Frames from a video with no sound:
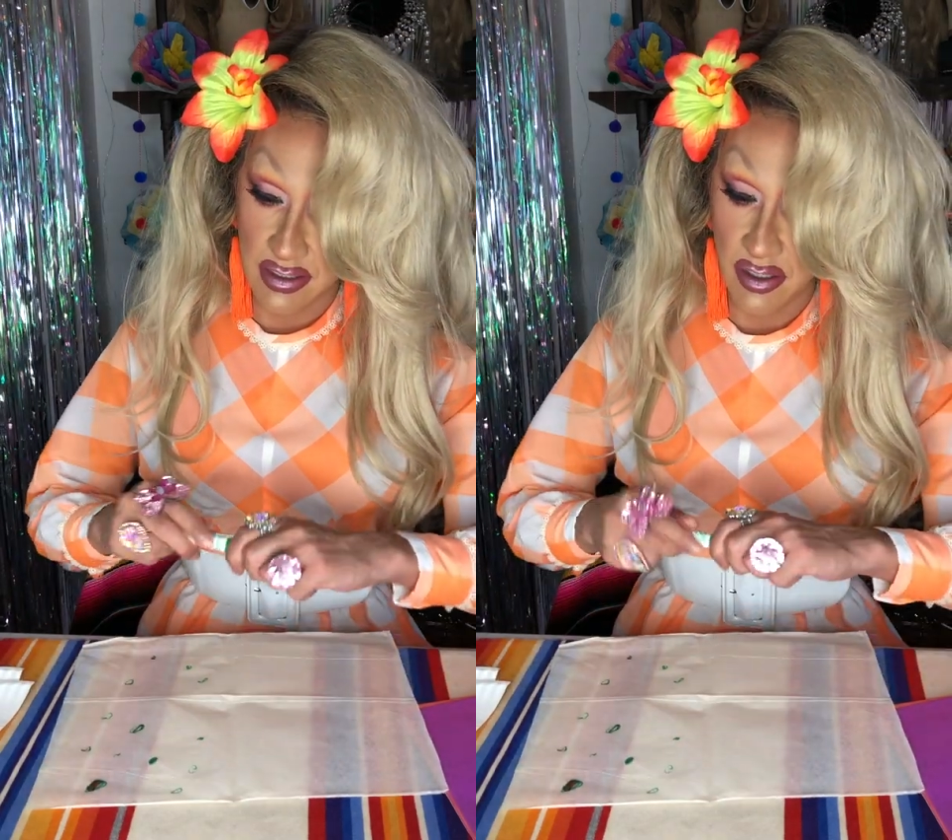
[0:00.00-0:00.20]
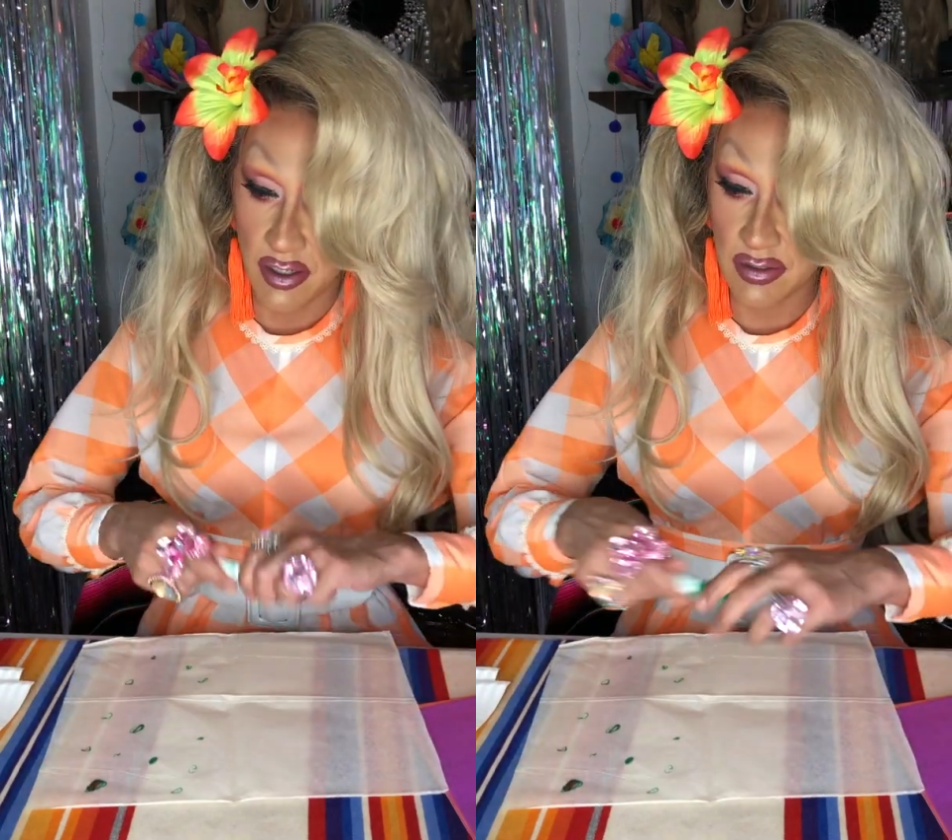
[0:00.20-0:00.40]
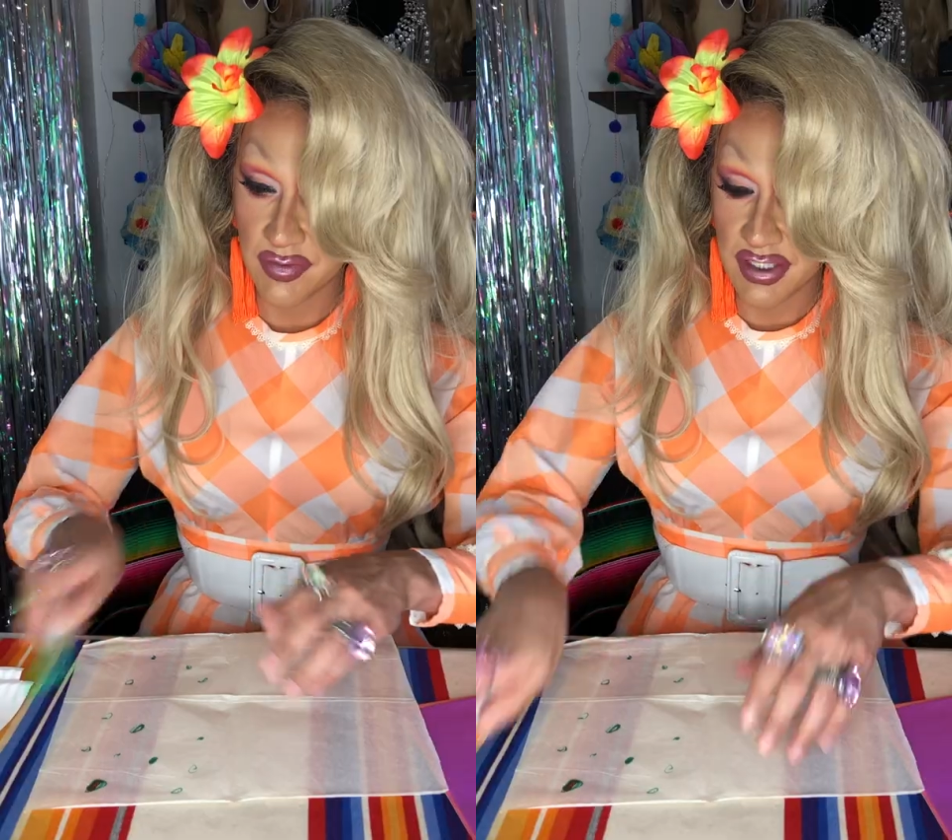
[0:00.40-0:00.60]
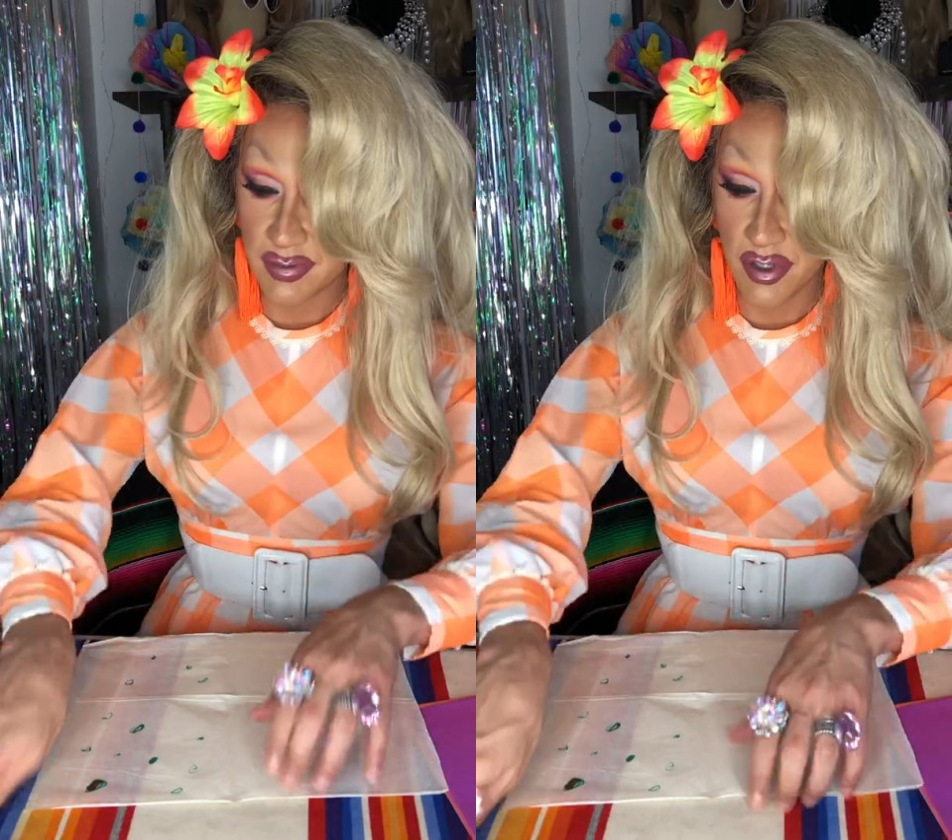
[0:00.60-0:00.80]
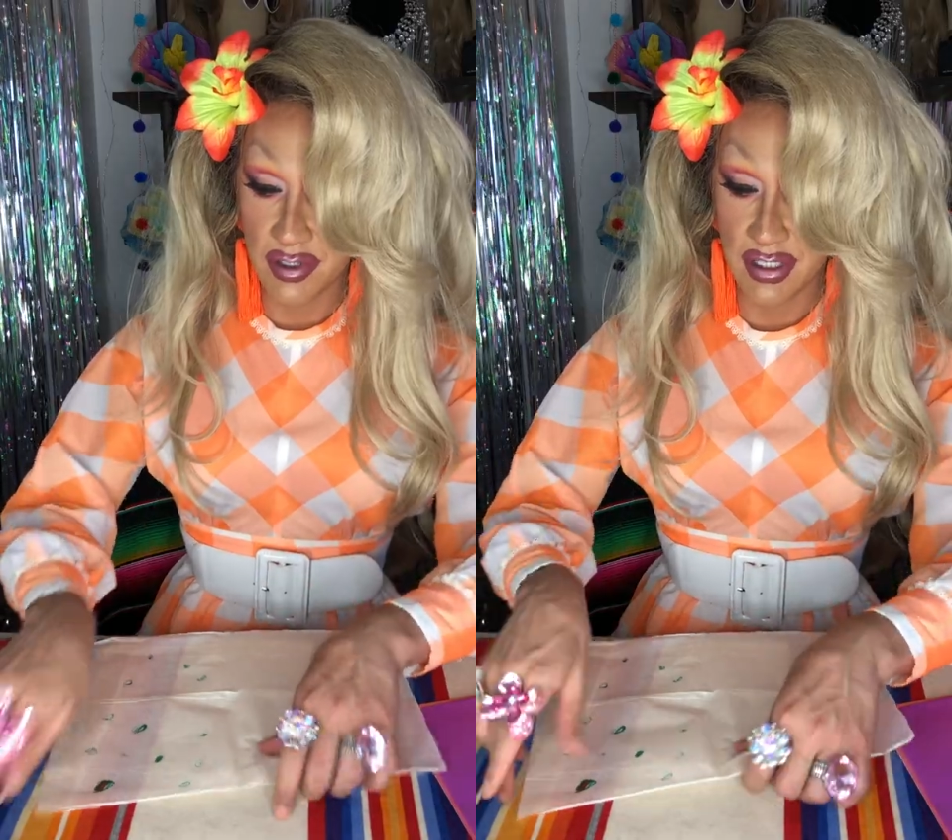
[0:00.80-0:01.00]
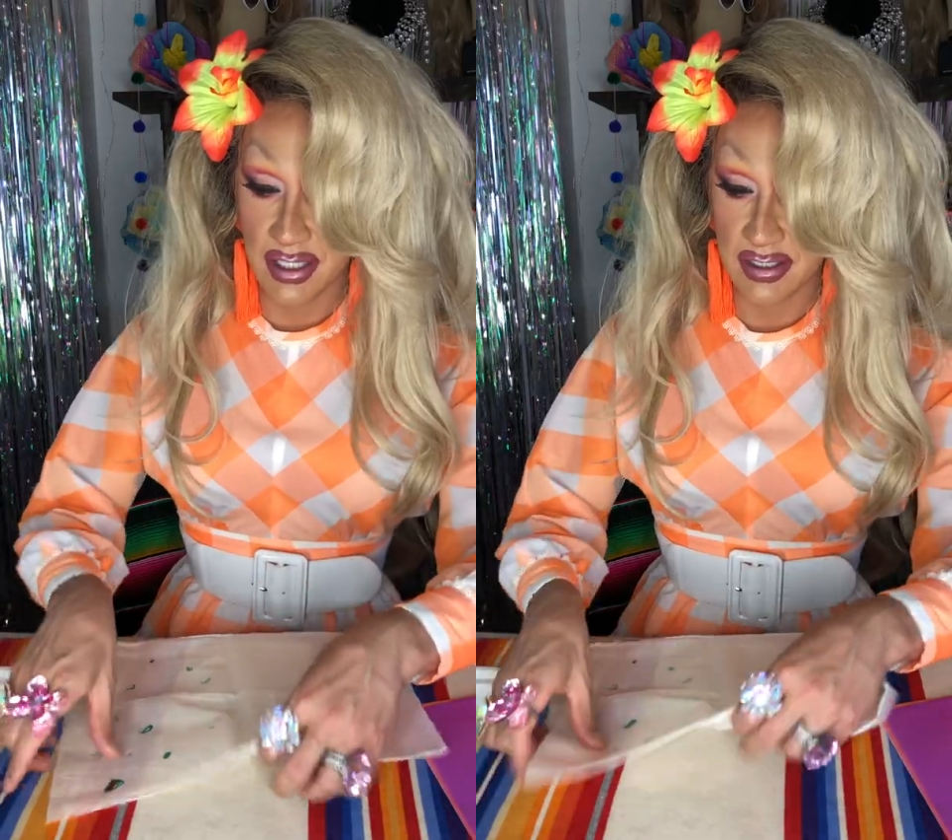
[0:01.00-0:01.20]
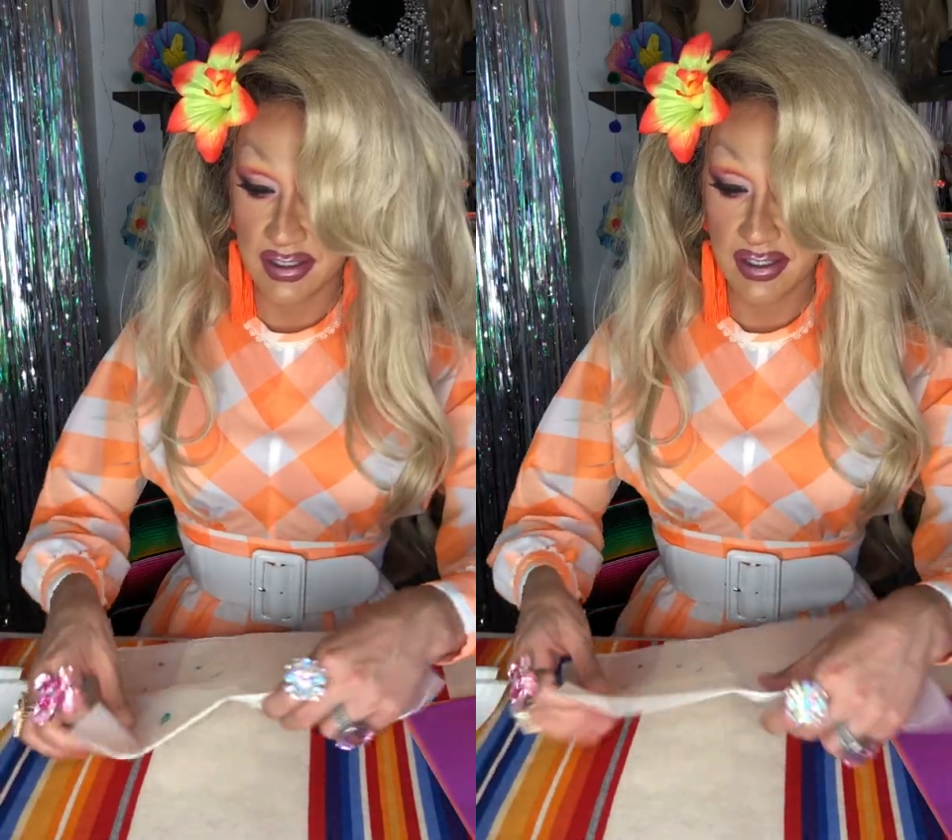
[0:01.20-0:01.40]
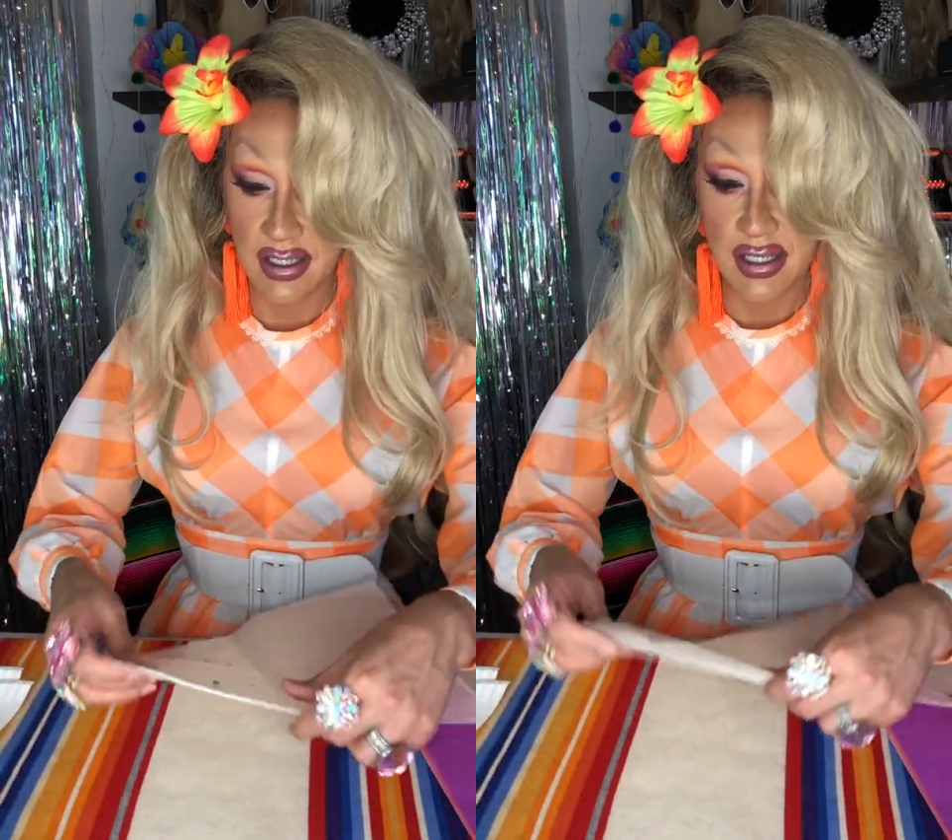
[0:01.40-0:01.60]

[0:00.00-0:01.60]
all of these polka dots.